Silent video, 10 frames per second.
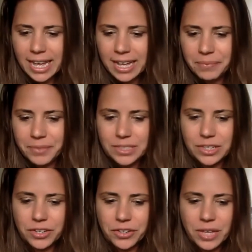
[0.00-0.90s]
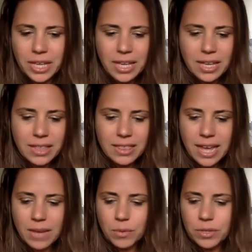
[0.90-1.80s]
Um, so
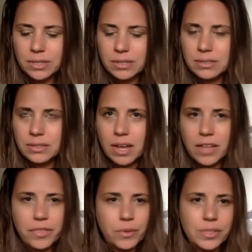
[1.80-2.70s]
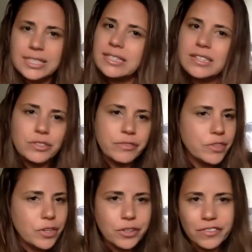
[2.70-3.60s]
that was, I thought, the center of the
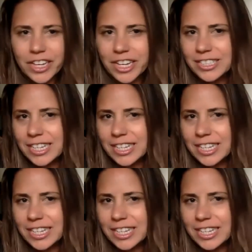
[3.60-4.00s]
universe.